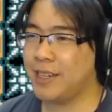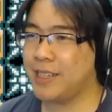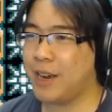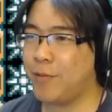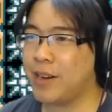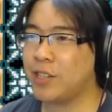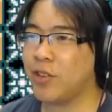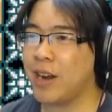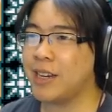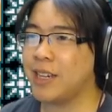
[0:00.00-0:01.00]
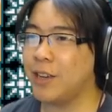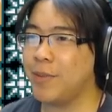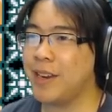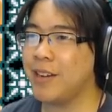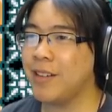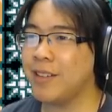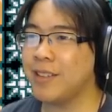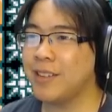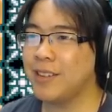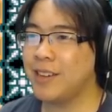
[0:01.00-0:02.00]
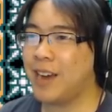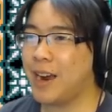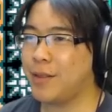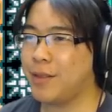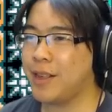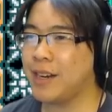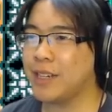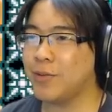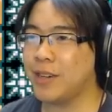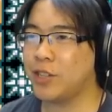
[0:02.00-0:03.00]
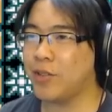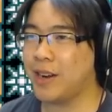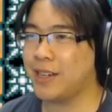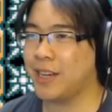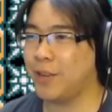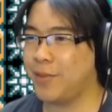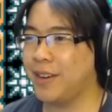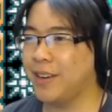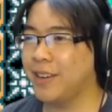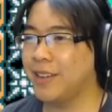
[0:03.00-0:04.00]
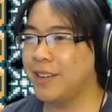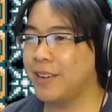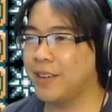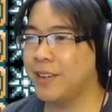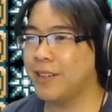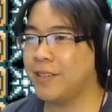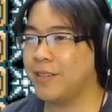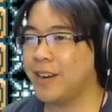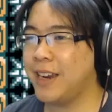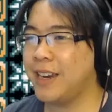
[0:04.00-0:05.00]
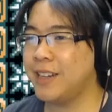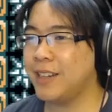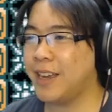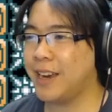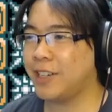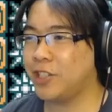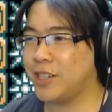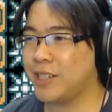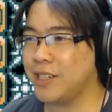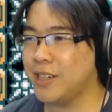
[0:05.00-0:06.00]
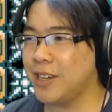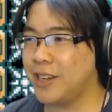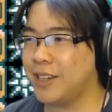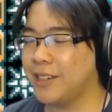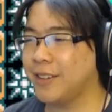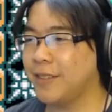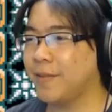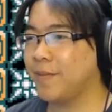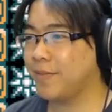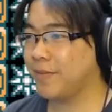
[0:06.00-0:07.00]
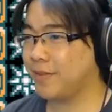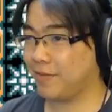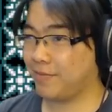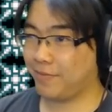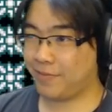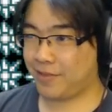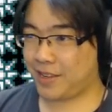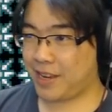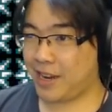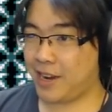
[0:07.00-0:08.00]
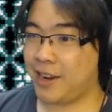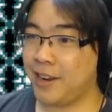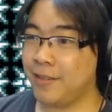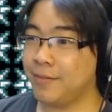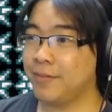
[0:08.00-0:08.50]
Is that what it's trying to tell me here? I think that's what it's trying to tell me. Right? Like just, ugh. Okay.